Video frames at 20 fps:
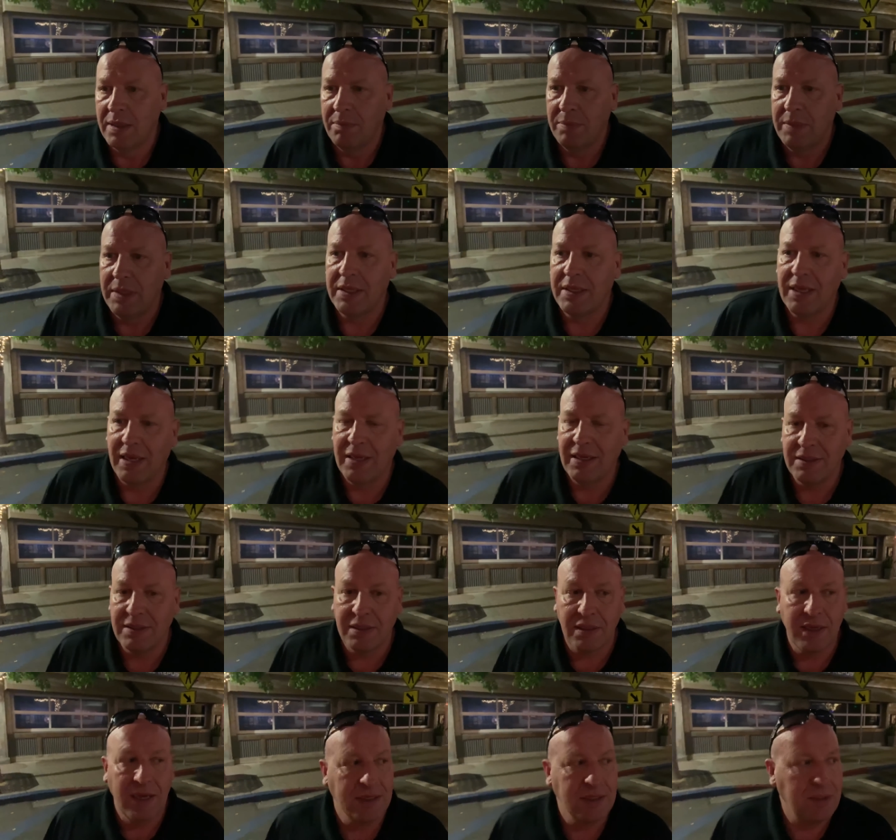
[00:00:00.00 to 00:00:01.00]
because
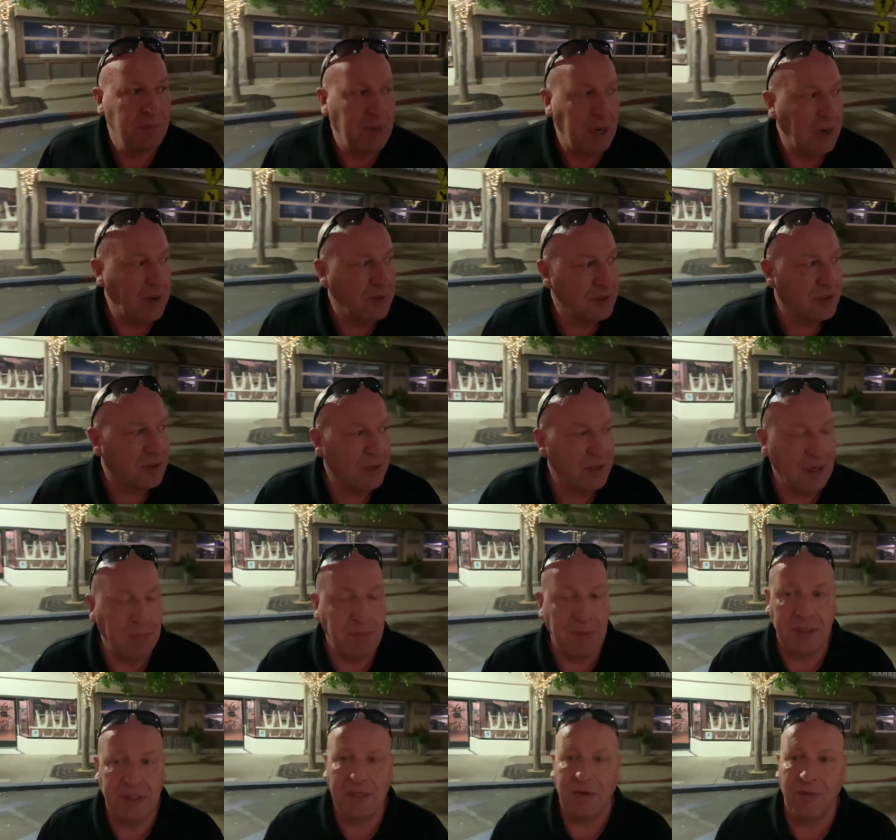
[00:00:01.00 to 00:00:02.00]
the cost of borrowing is going up
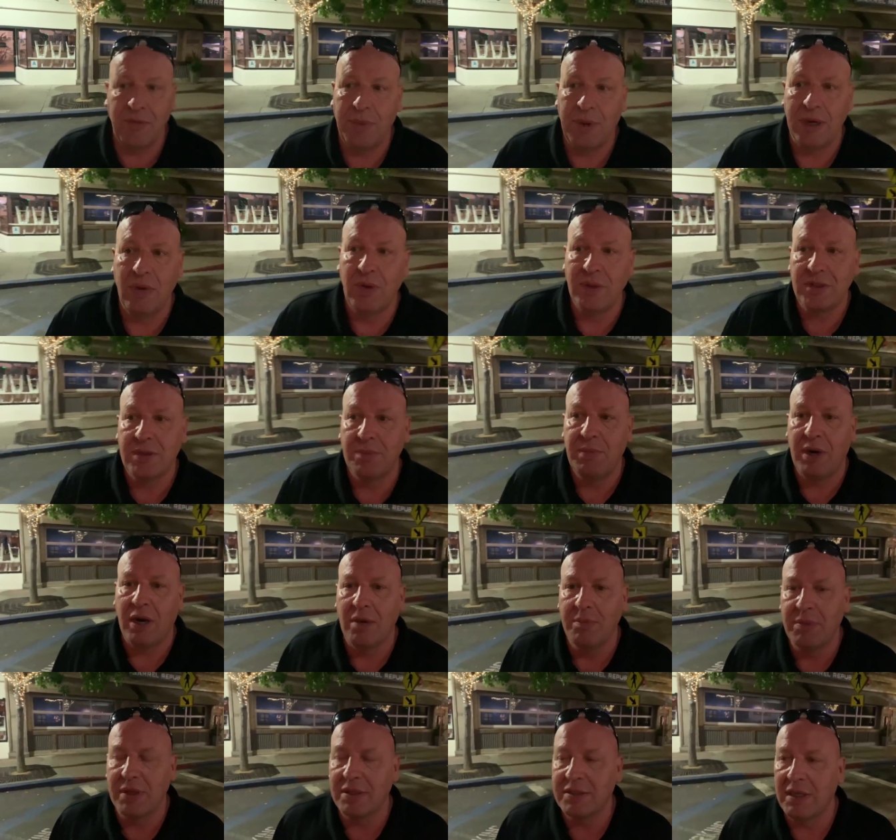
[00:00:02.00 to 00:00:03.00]
because everybody wants to
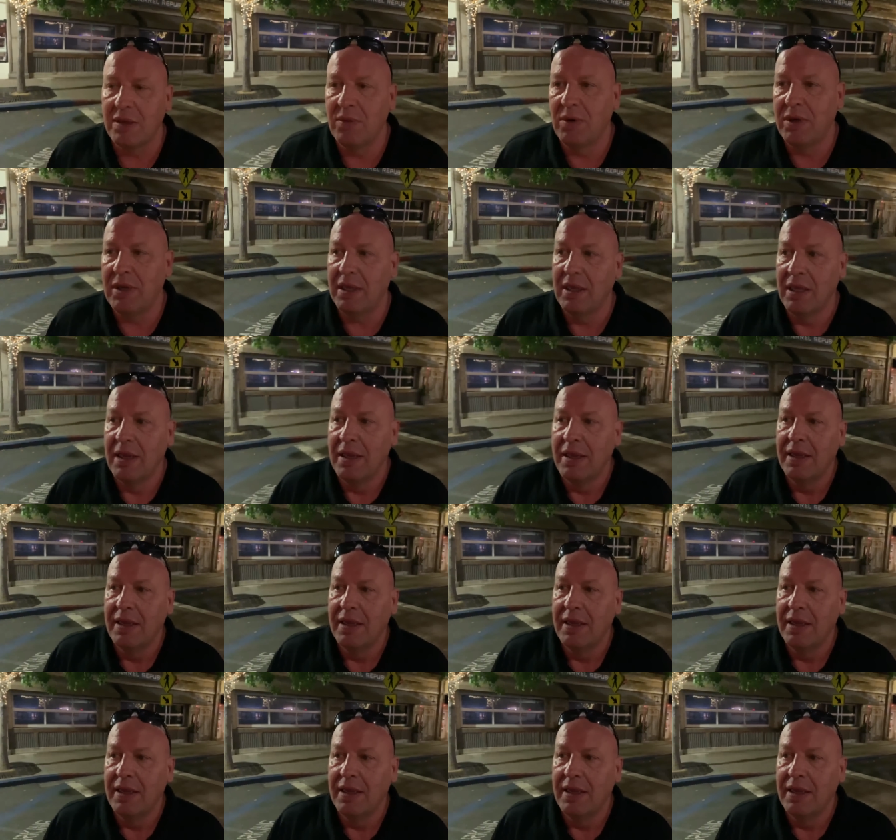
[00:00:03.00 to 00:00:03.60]
borrow because they want to